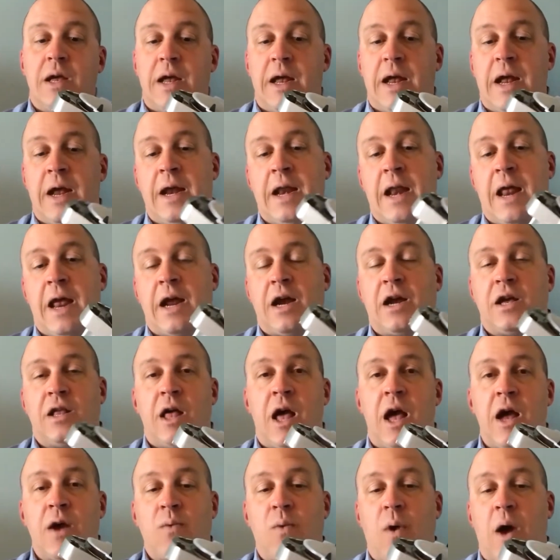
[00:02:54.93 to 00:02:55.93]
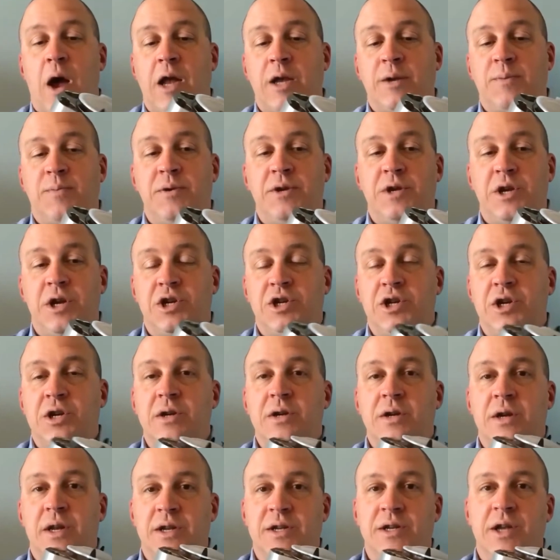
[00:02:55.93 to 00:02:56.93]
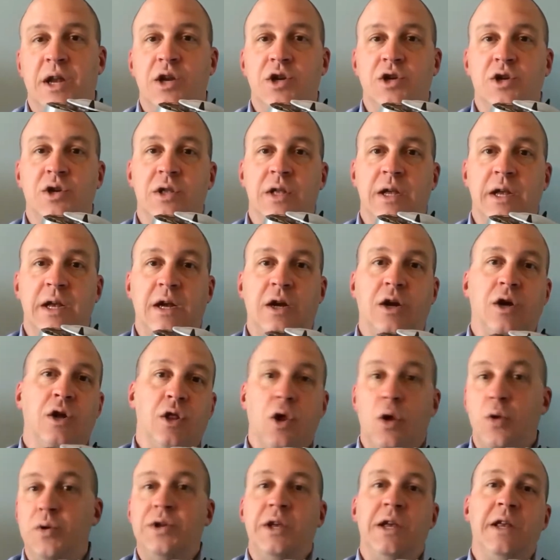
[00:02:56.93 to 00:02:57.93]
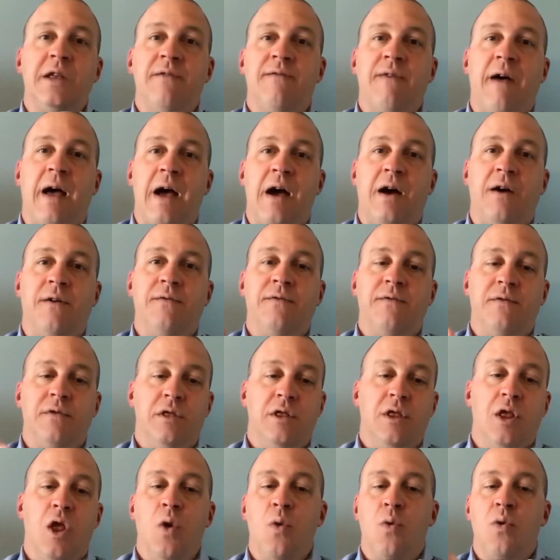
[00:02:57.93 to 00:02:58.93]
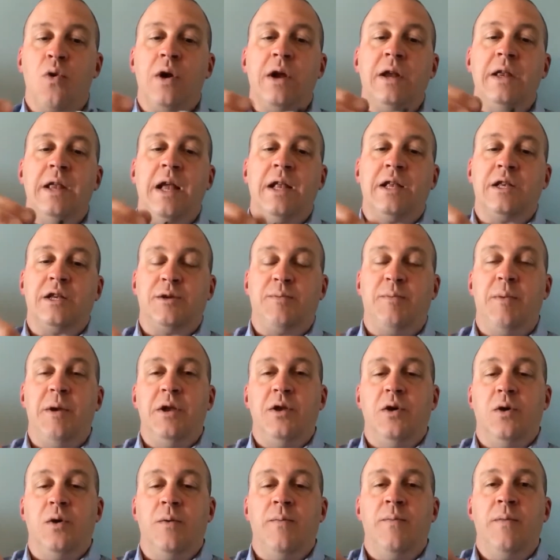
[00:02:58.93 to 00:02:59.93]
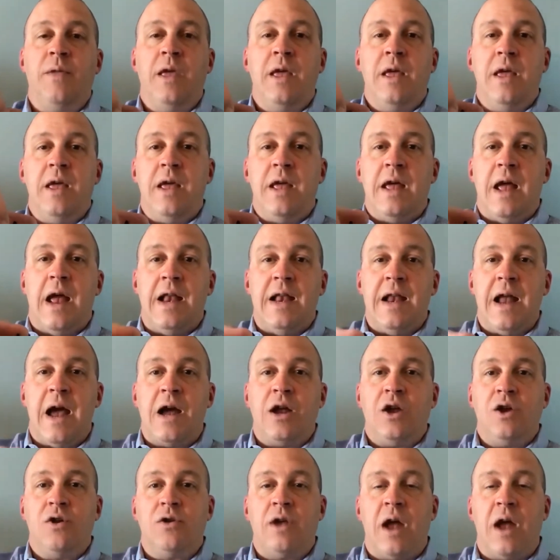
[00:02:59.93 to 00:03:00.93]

in a clockwise position, essentially closing the valve, lowering that spindle, and now your